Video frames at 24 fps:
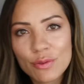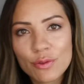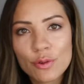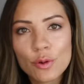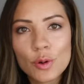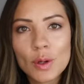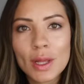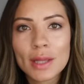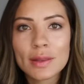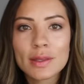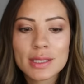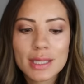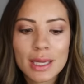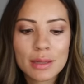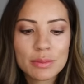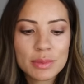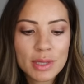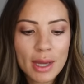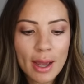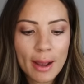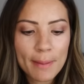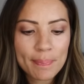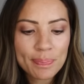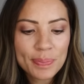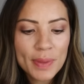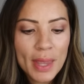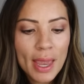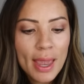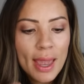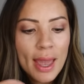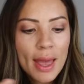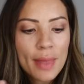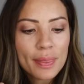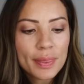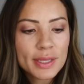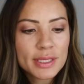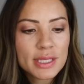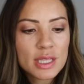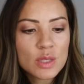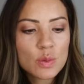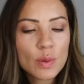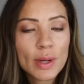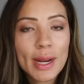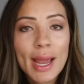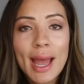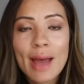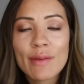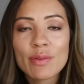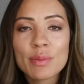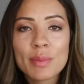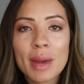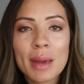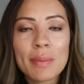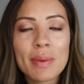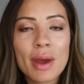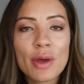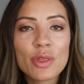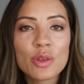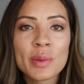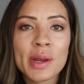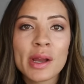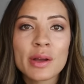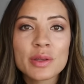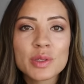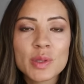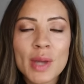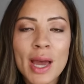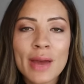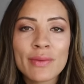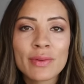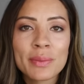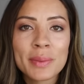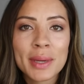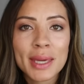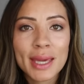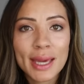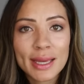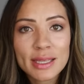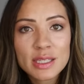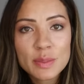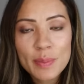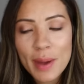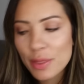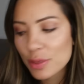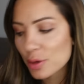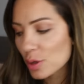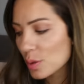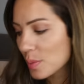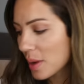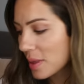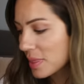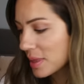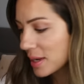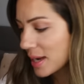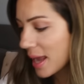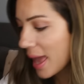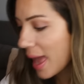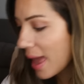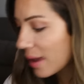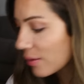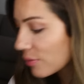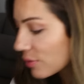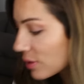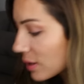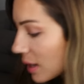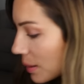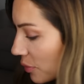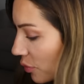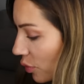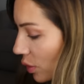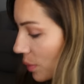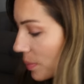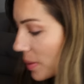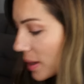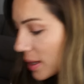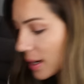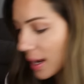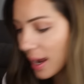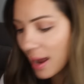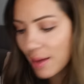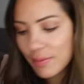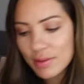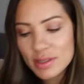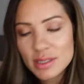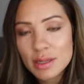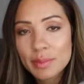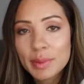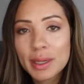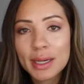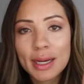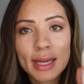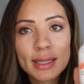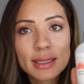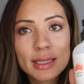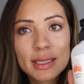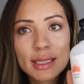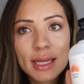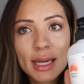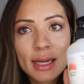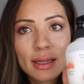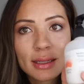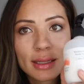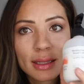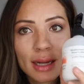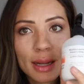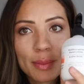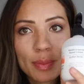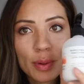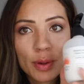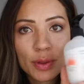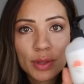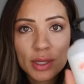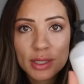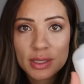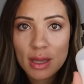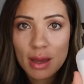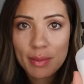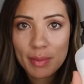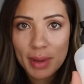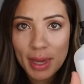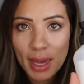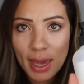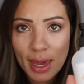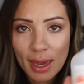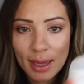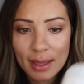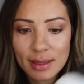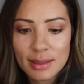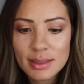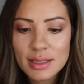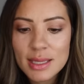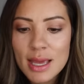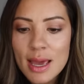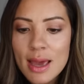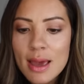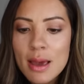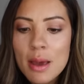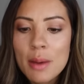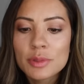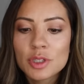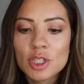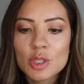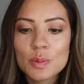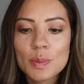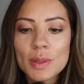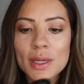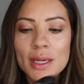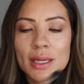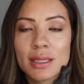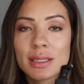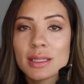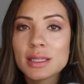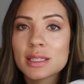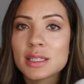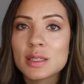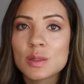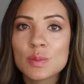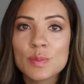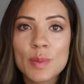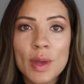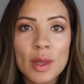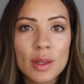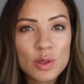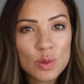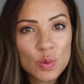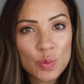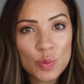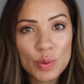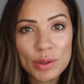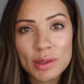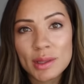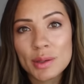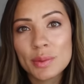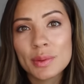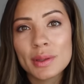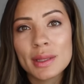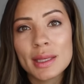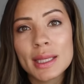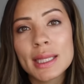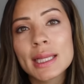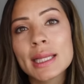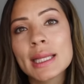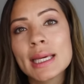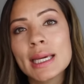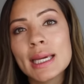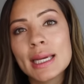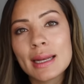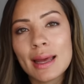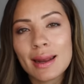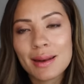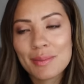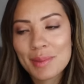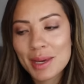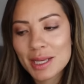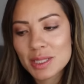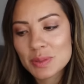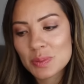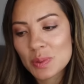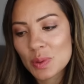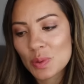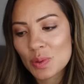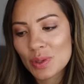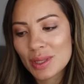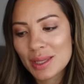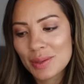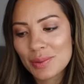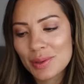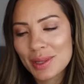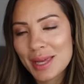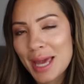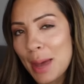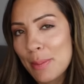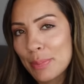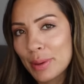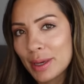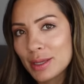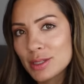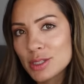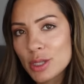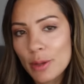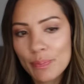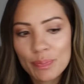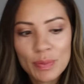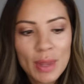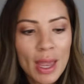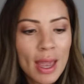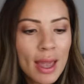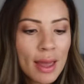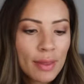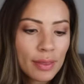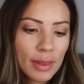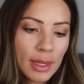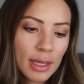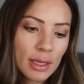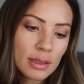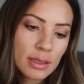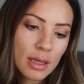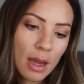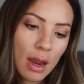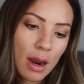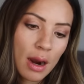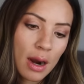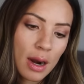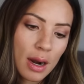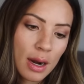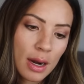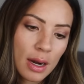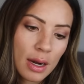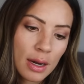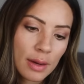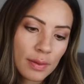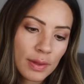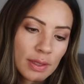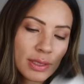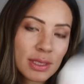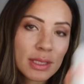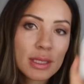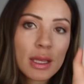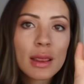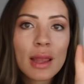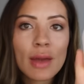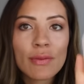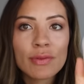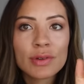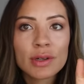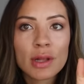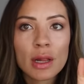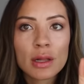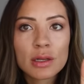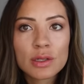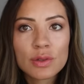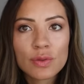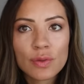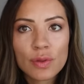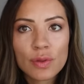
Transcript: fruity at the same time. This is what I have in my bathroom. I also have it in my guest bathroom. And then every night before bed, I have this on my nightstand and I put this on my hands just because the smell is really, really clean and it makes me really, really happy. So this is $11